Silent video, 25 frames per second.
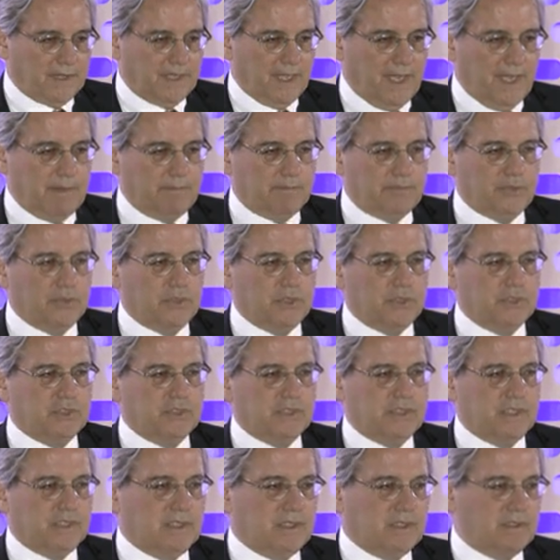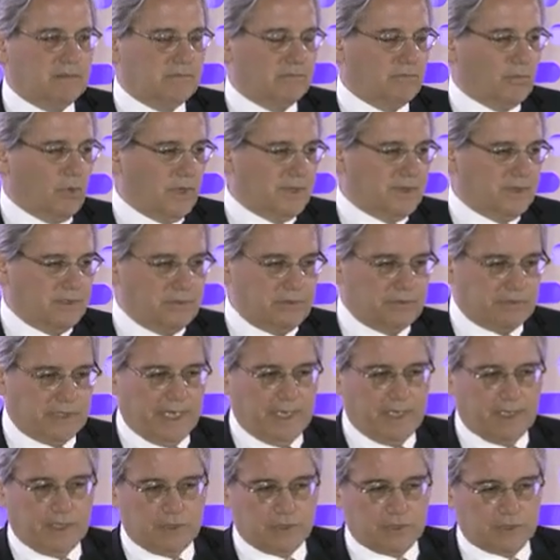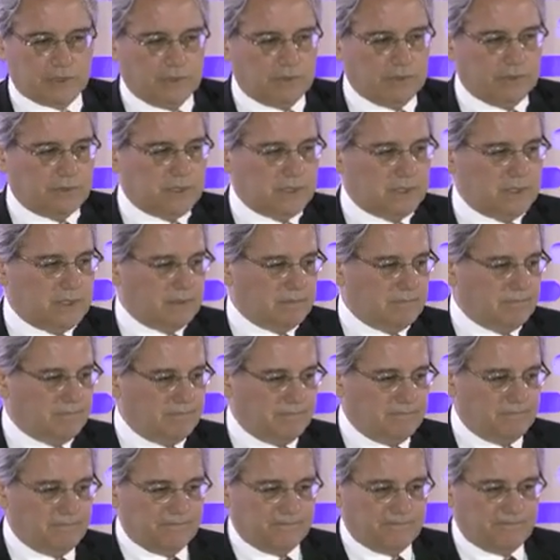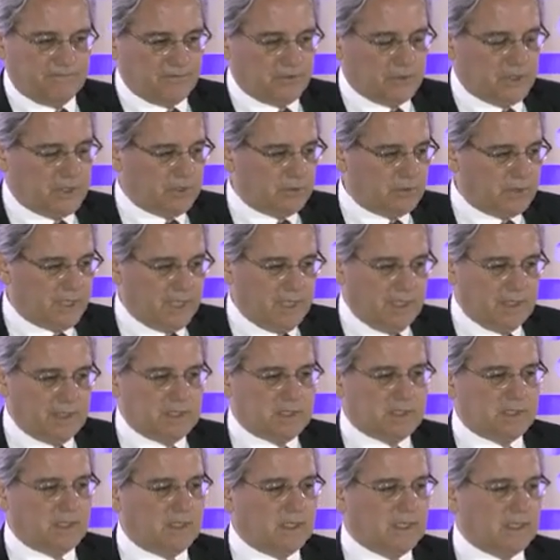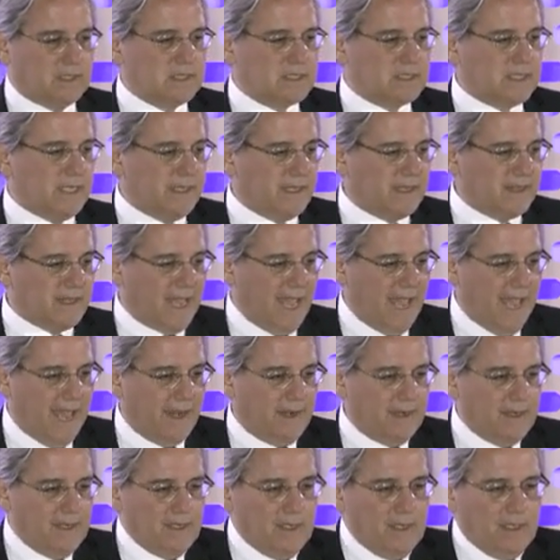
that pushed and want the drag shows for little kids and things like that.